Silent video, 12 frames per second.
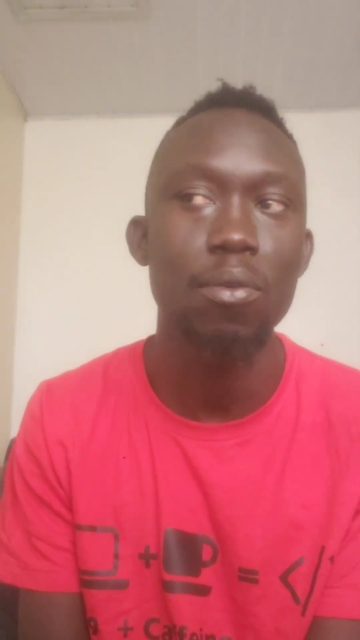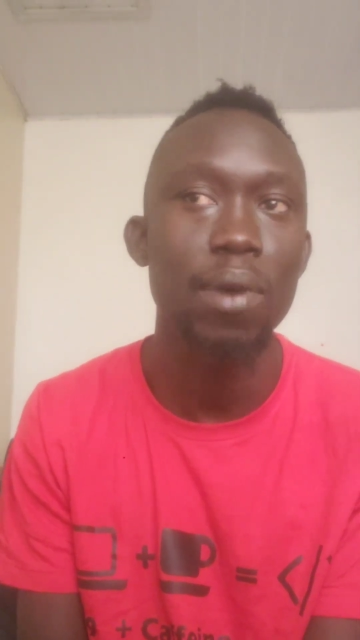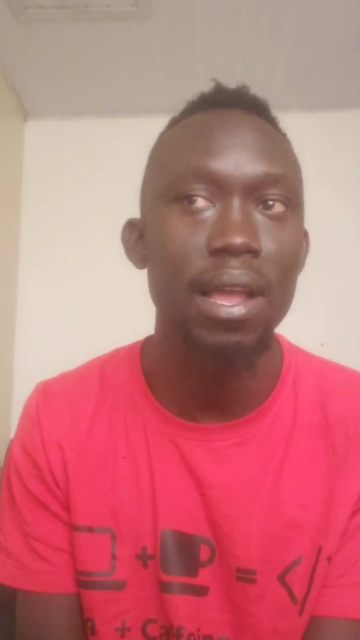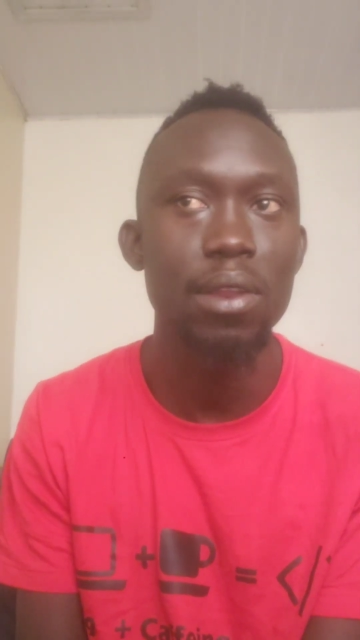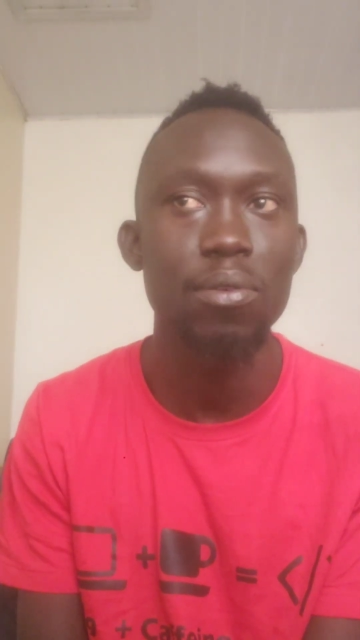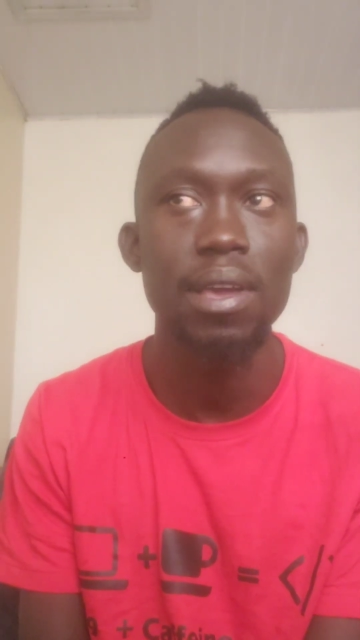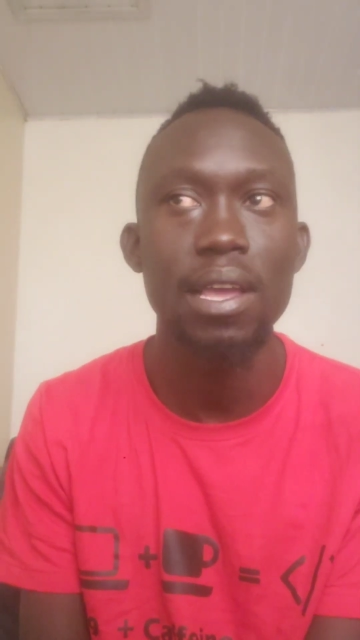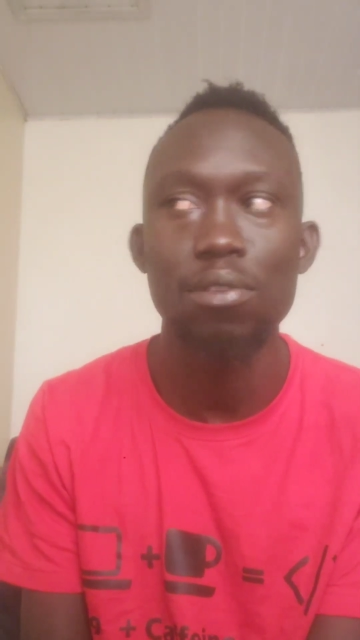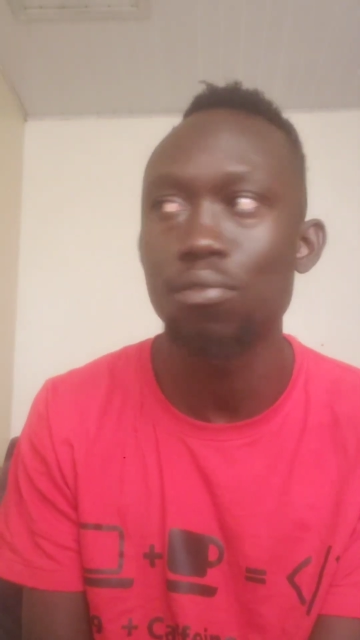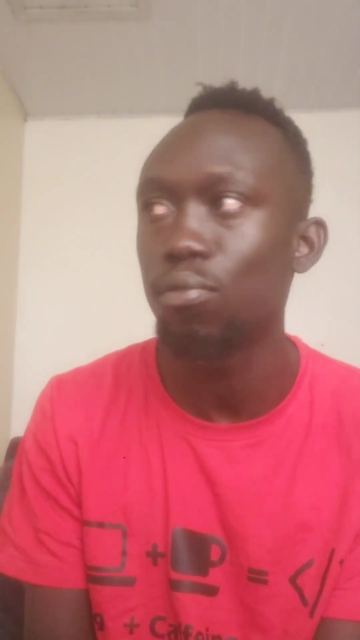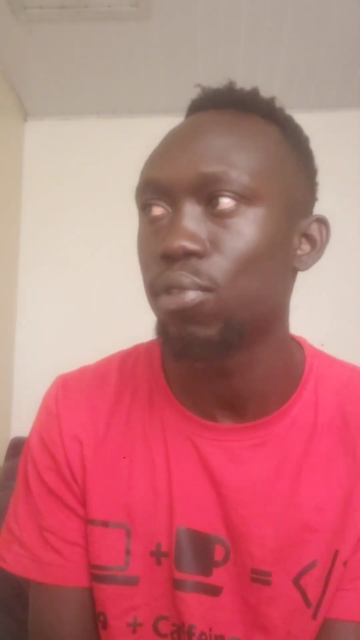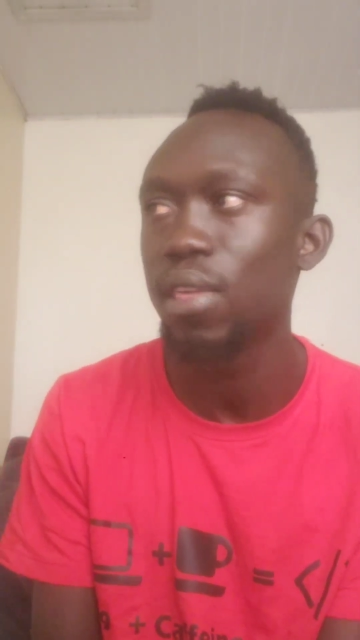while you
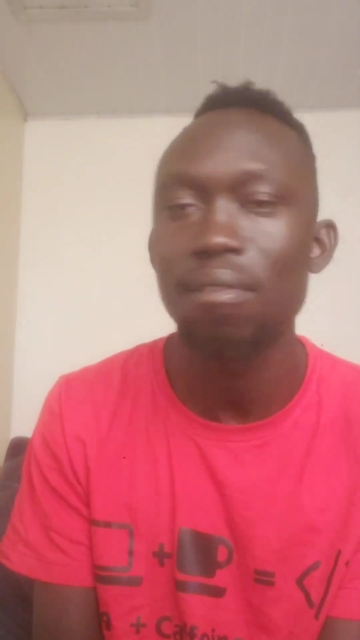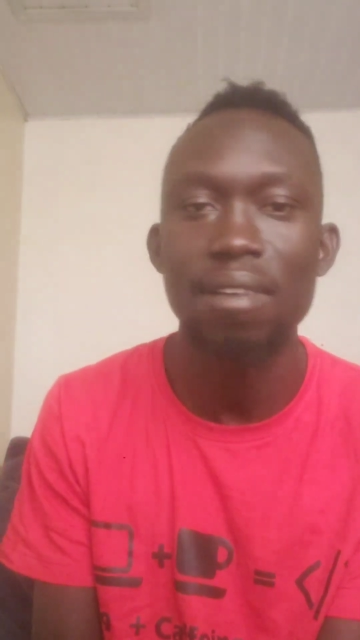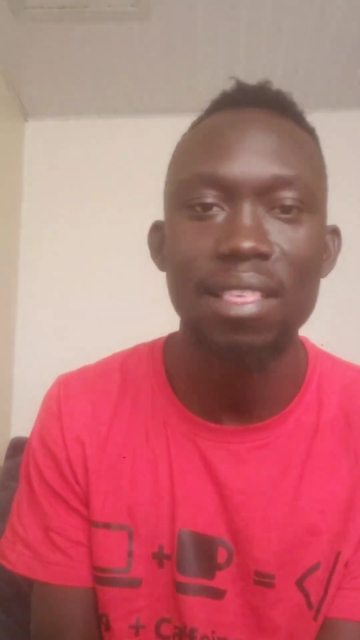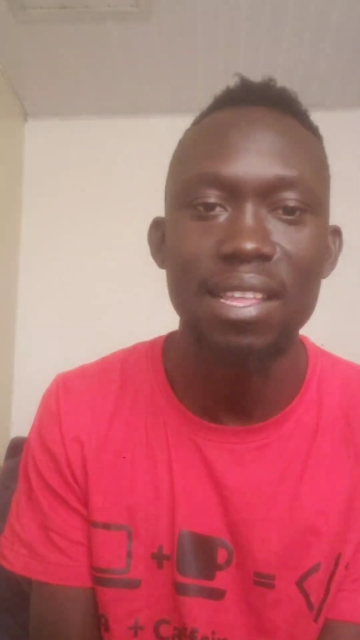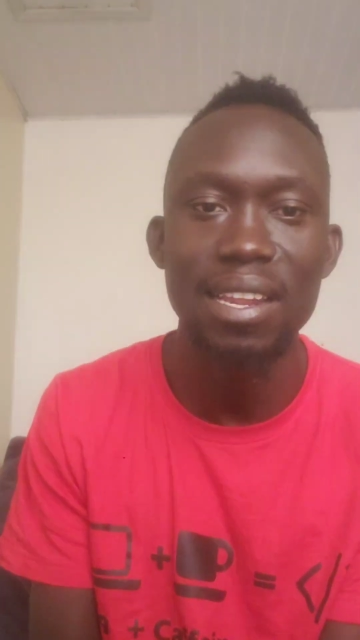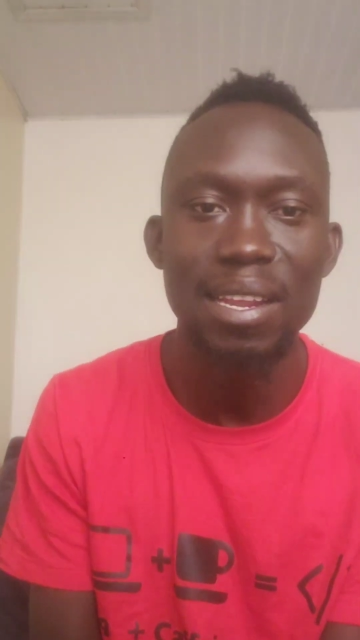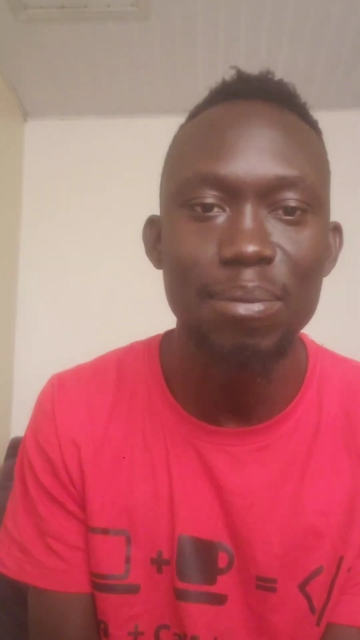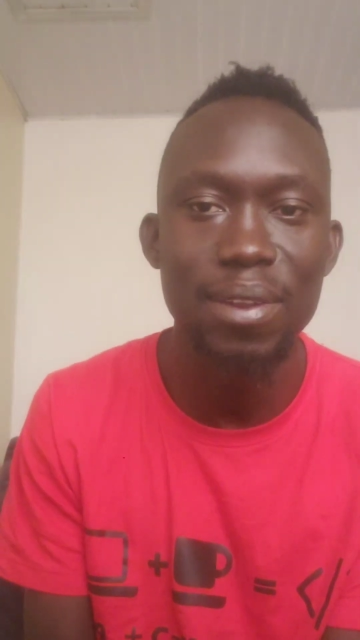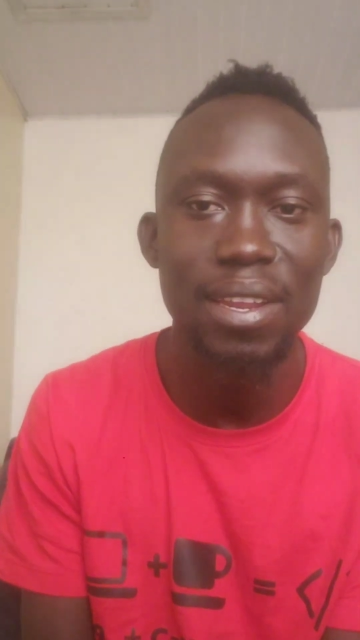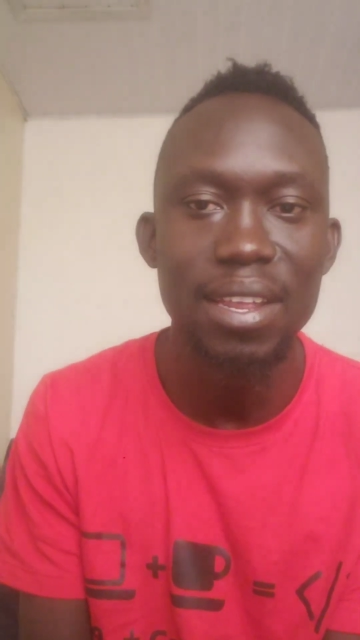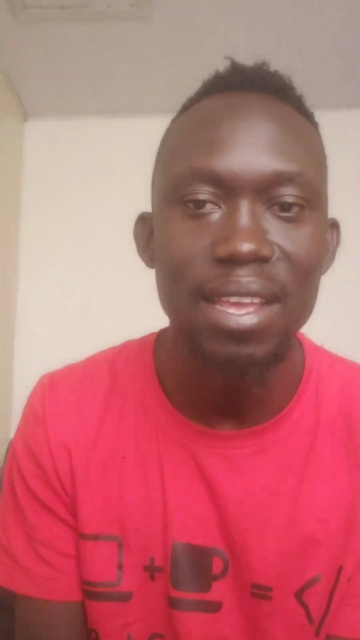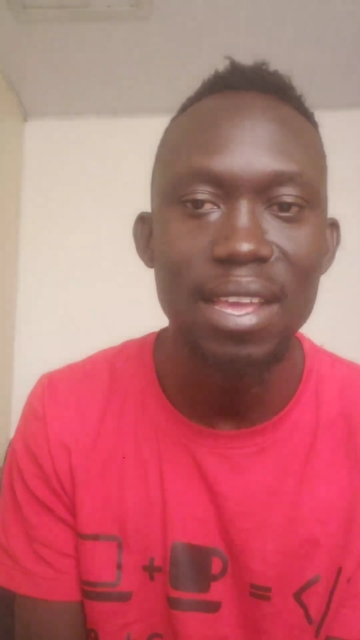get to JavaScript,